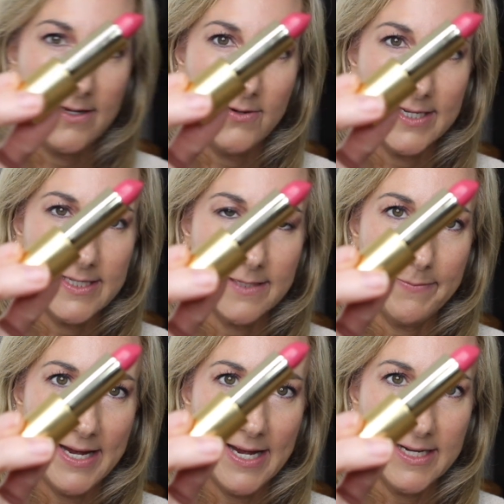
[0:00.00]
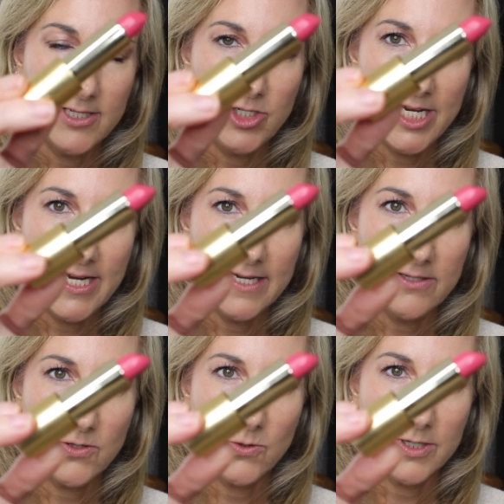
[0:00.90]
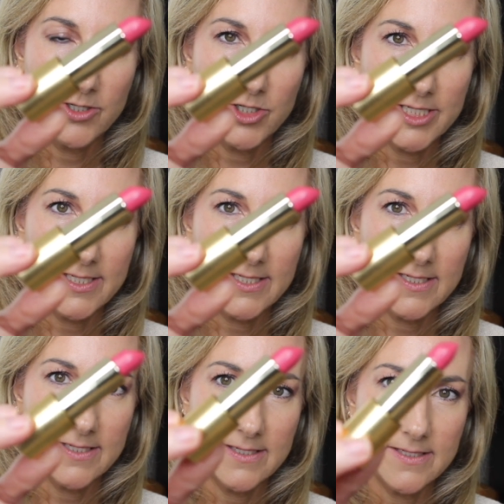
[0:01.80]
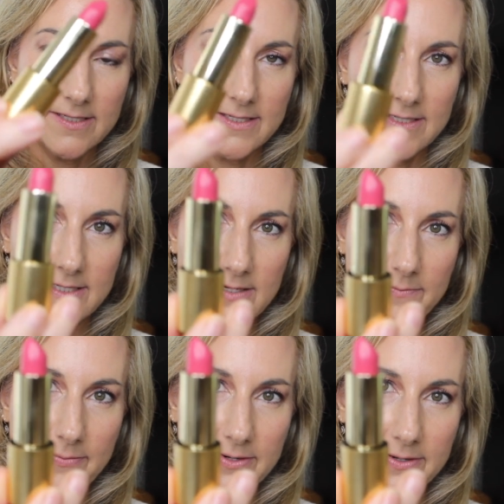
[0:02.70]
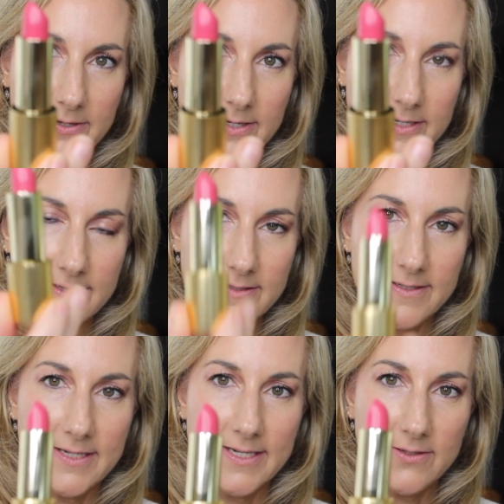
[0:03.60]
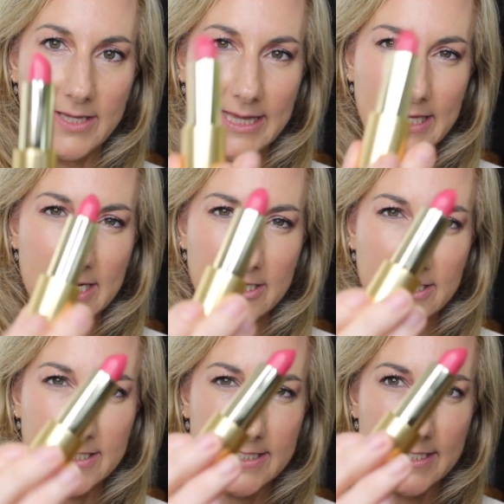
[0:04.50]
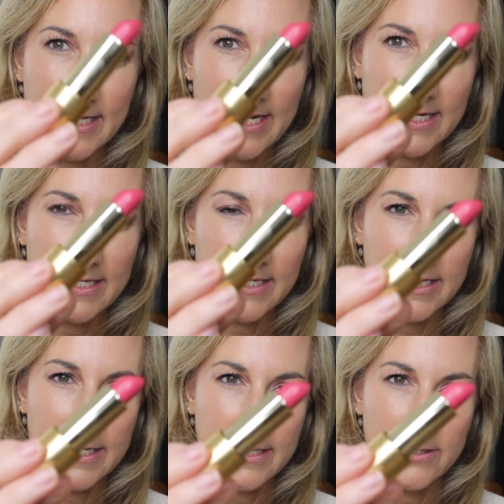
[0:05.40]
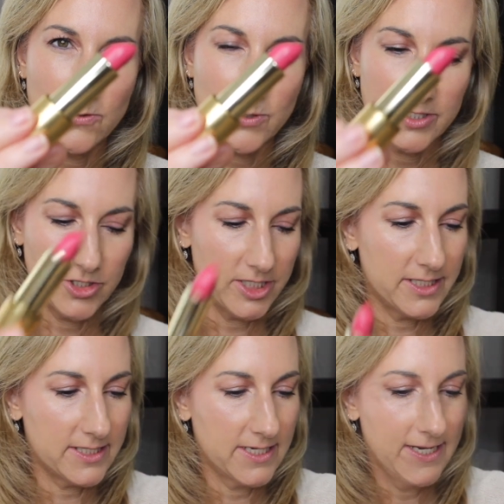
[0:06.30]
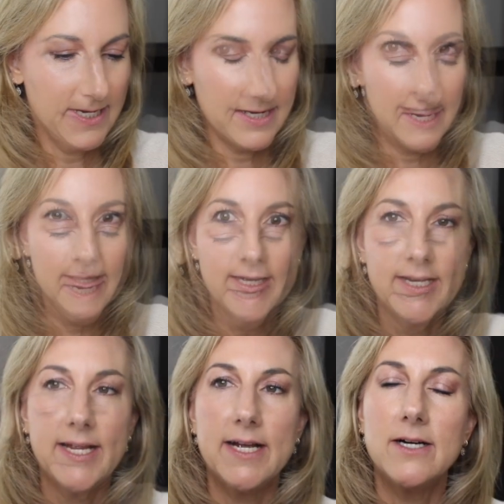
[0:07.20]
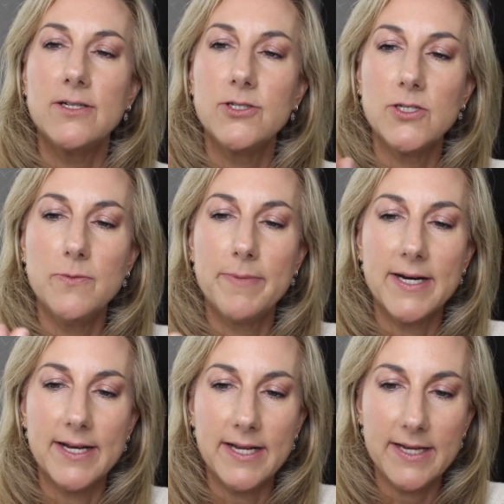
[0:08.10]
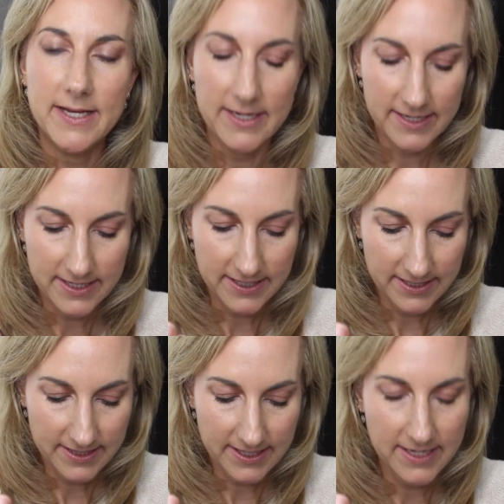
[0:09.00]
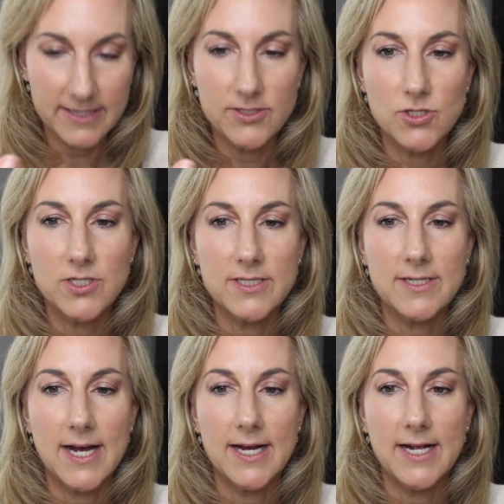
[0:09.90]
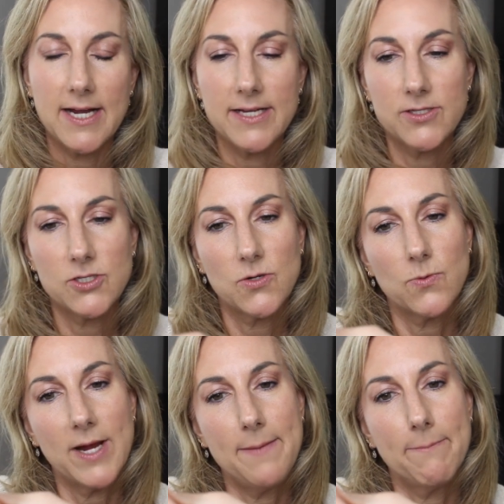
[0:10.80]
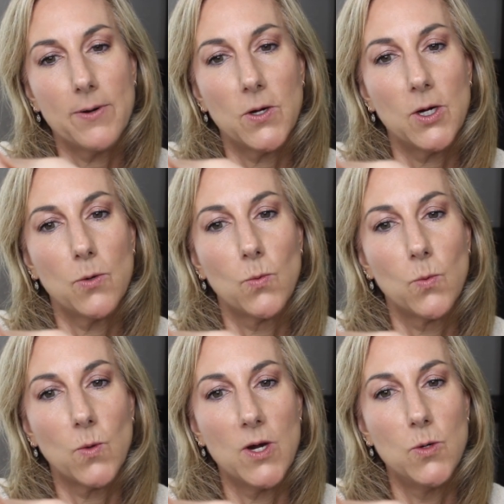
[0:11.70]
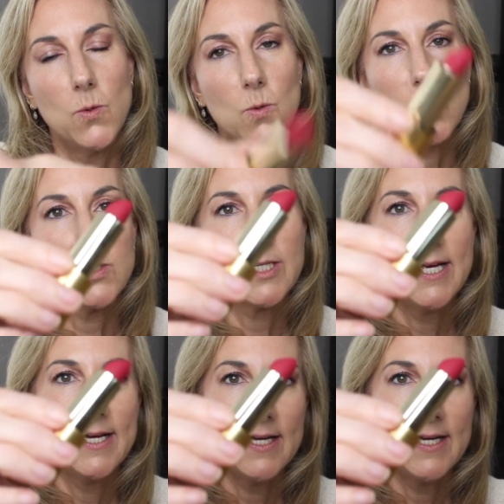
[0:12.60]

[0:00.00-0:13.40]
You guys, the packaging is gorgeous, super, you know, luxe and gorgeous. And mm-hmm. then I also bought it in the Skyscraper Rose.